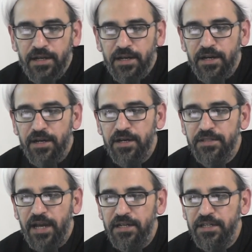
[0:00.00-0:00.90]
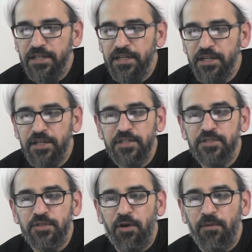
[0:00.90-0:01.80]
uh, that he
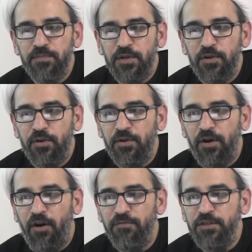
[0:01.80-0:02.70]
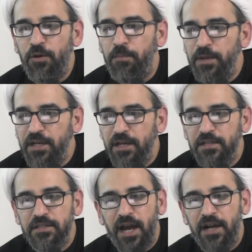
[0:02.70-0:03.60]
is you know of the
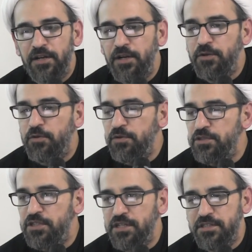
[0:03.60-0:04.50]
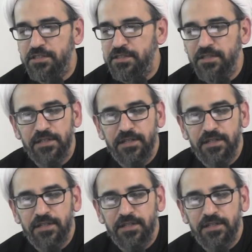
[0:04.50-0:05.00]
opinion that it could just